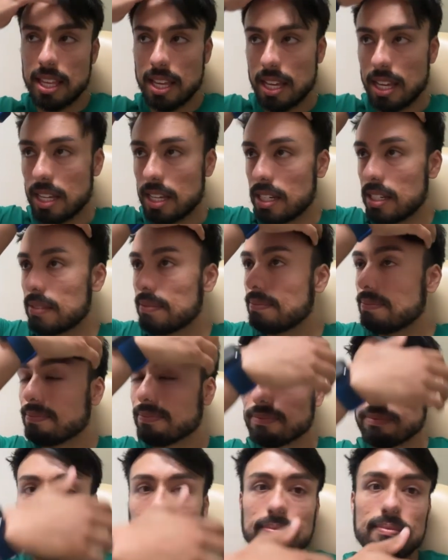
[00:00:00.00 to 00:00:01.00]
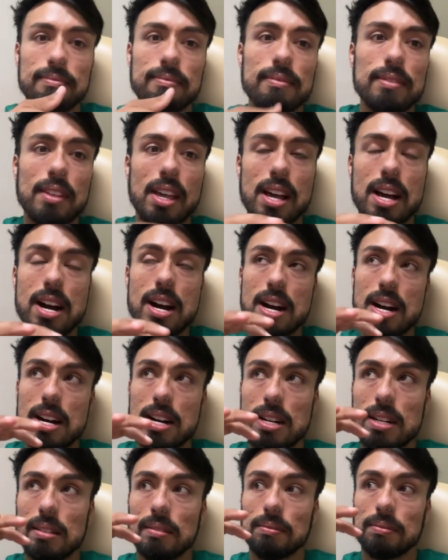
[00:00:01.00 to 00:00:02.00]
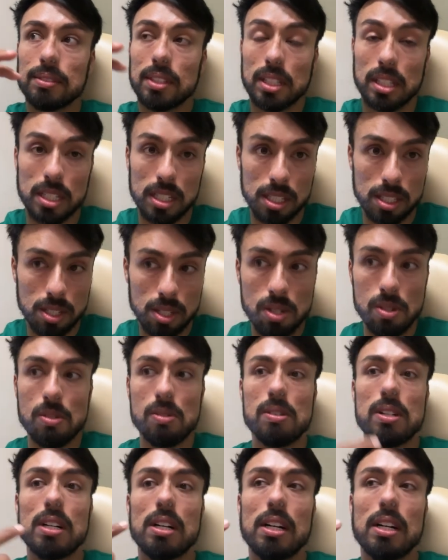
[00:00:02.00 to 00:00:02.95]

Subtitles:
then they're gonna do